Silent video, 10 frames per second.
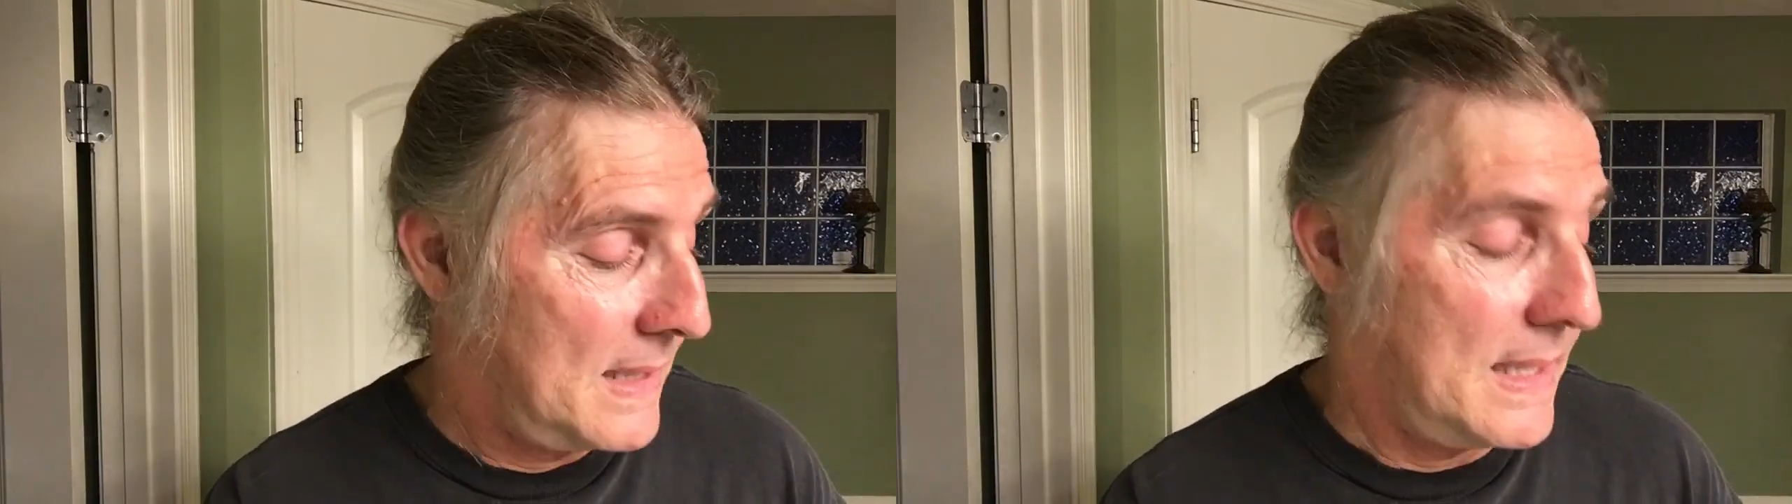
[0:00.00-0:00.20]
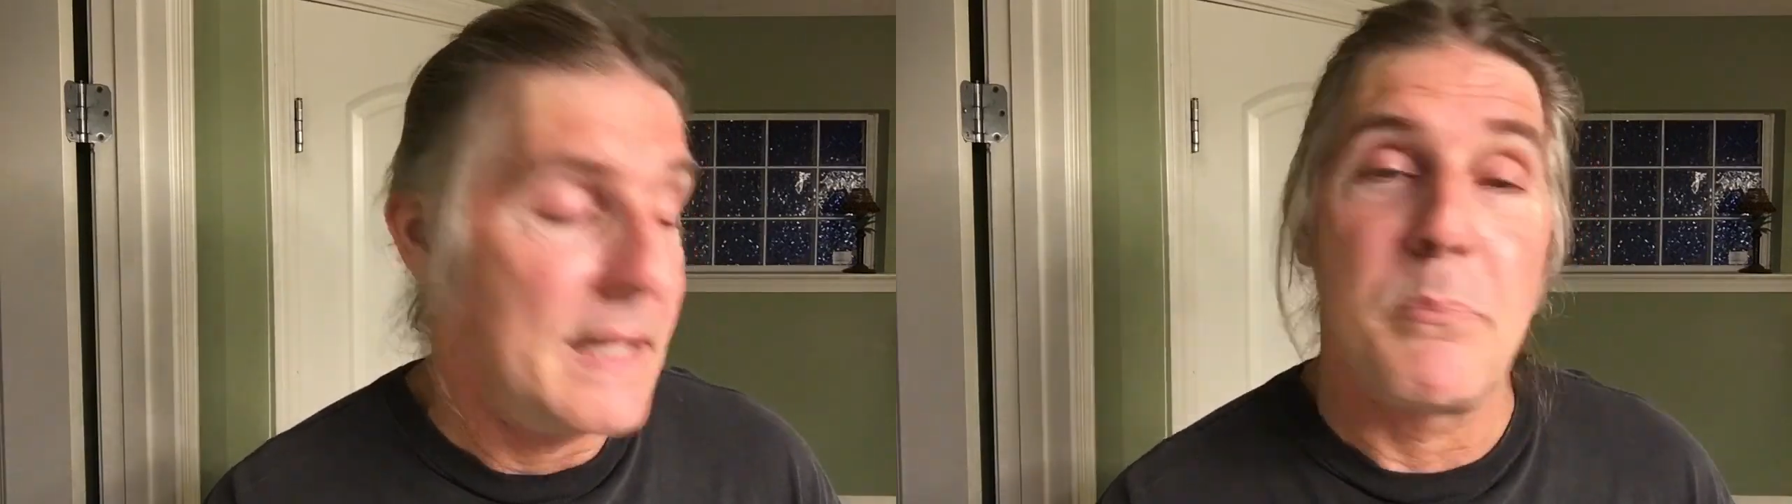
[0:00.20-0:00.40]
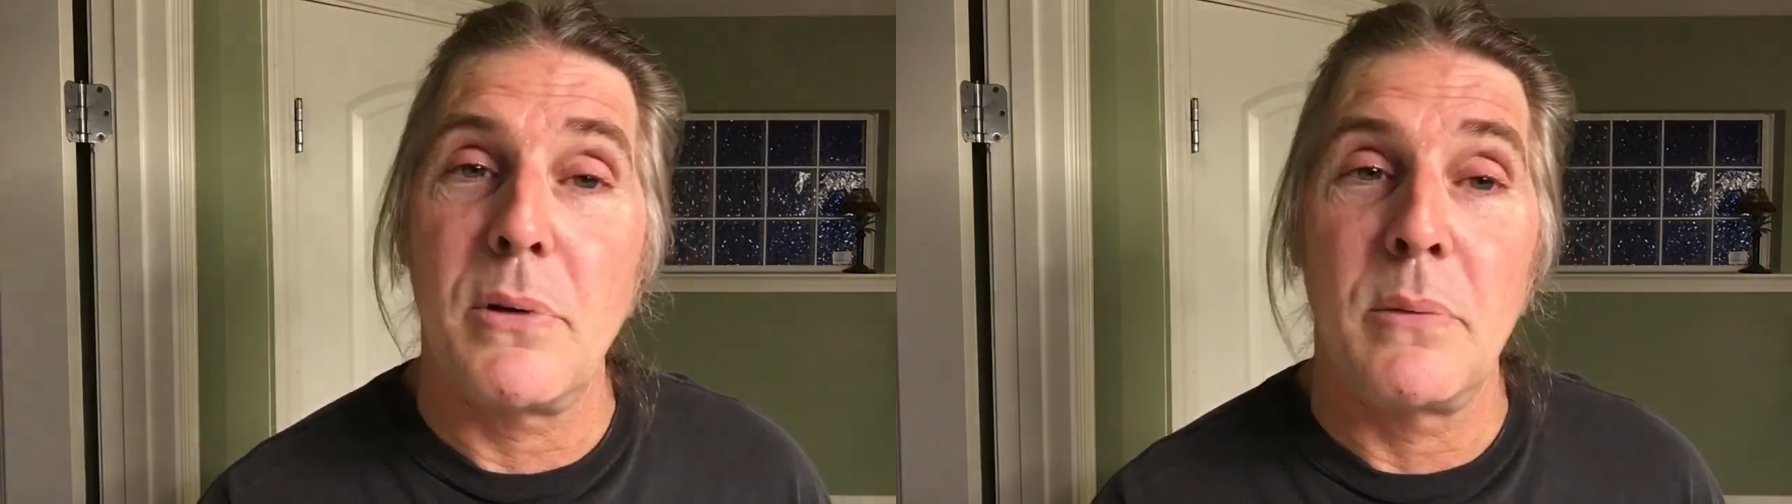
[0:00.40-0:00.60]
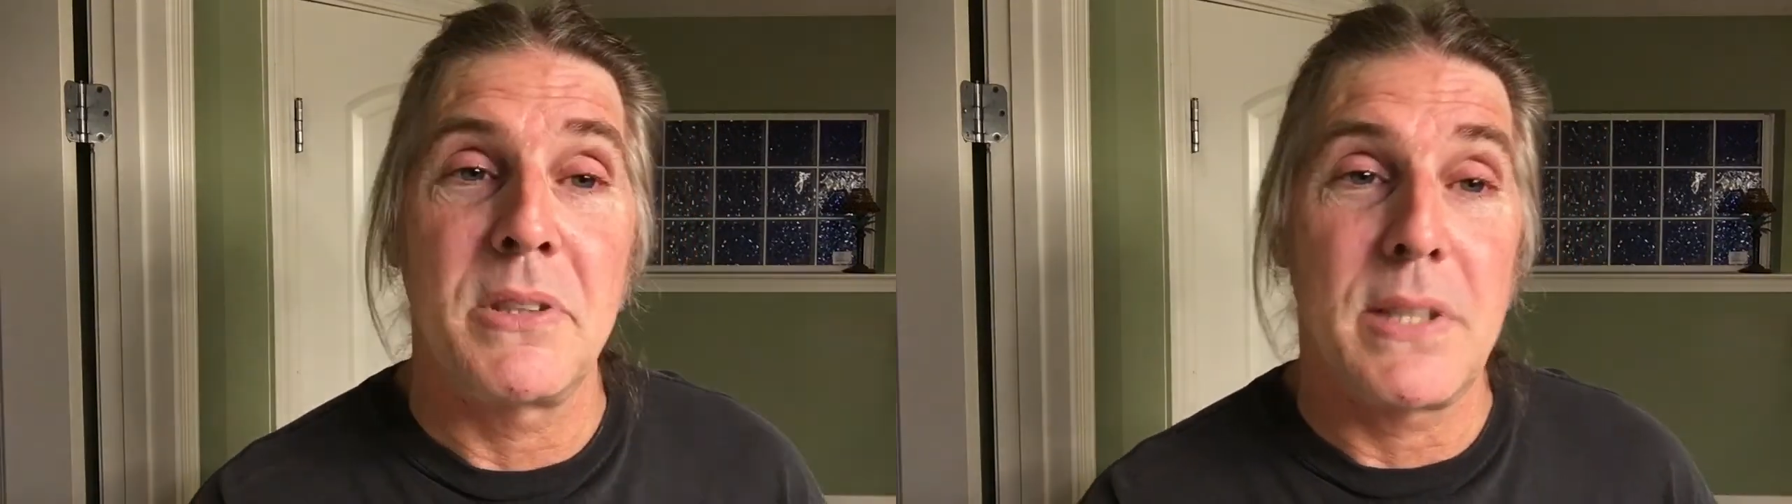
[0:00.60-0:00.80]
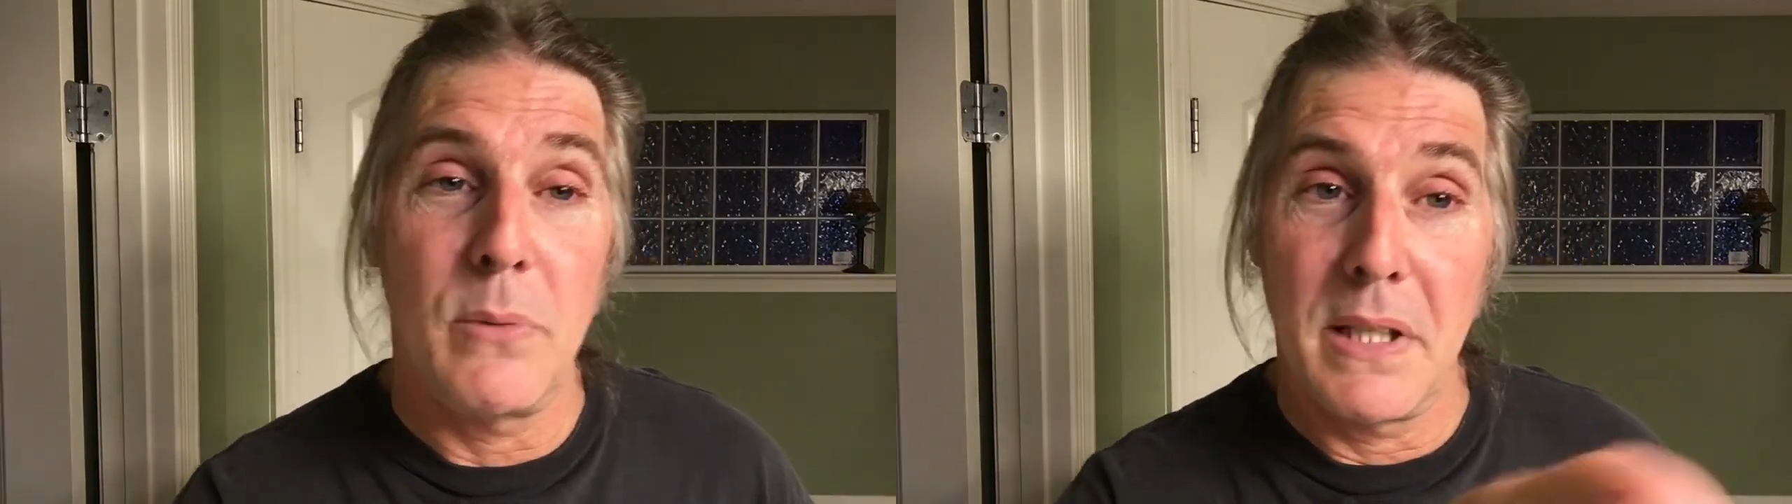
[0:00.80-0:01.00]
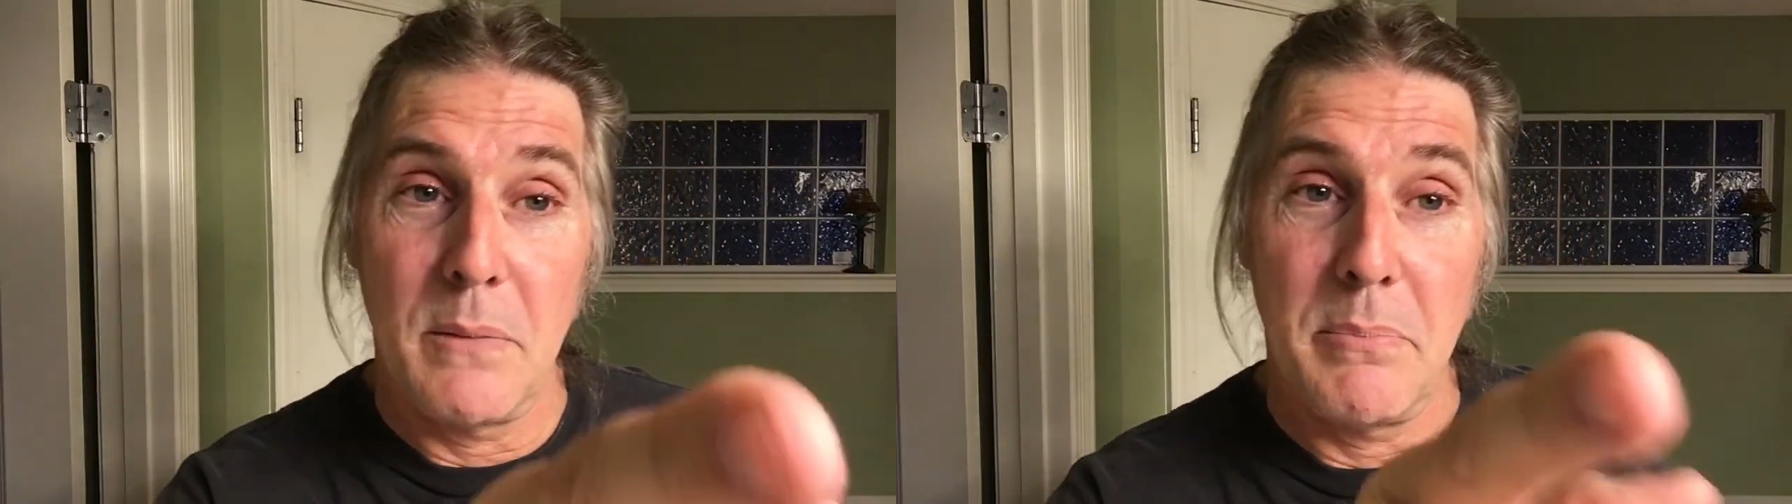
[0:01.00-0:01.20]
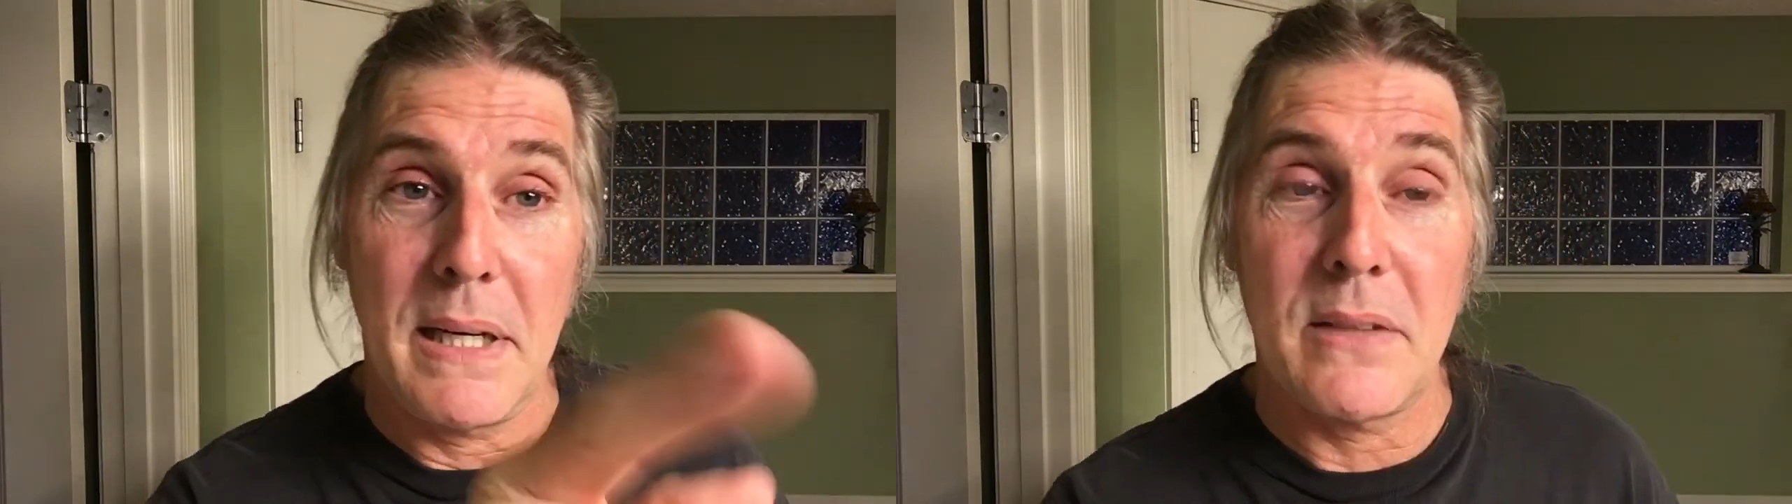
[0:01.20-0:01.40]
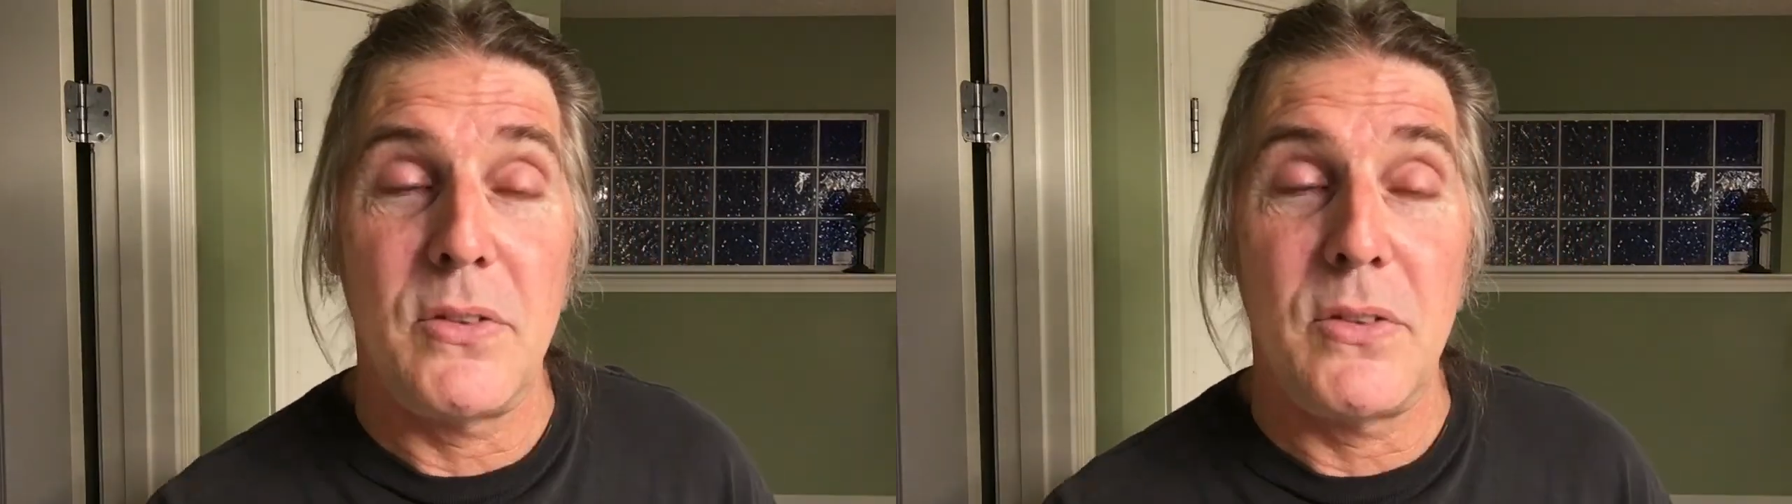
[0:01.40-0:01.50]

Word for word: And I promise I will get back